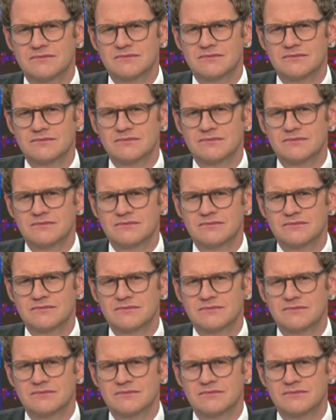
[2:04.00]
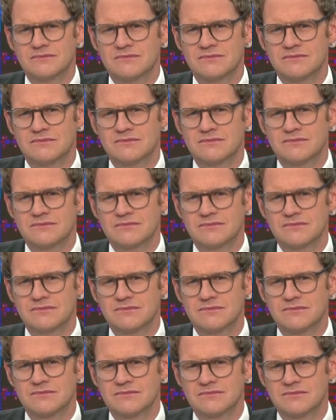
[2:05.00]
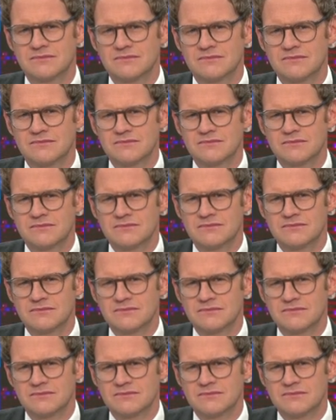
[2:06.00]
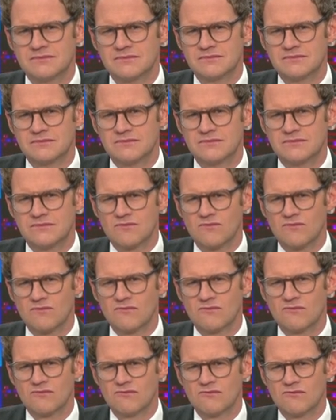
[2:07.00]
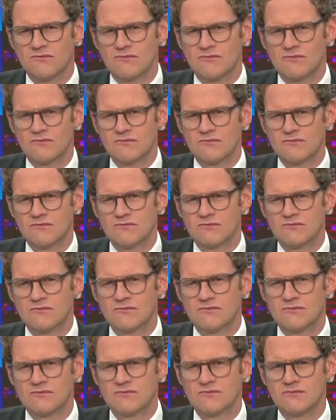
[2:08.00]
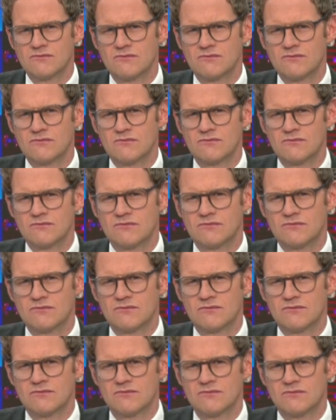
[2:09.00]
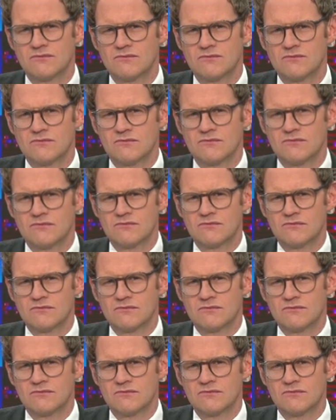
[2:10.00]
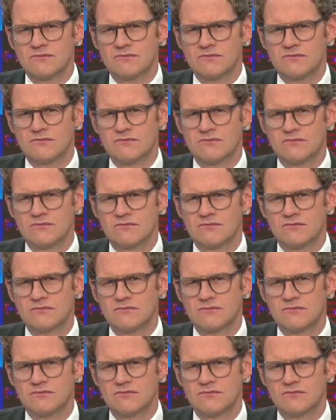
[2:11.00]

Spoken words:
[no speech]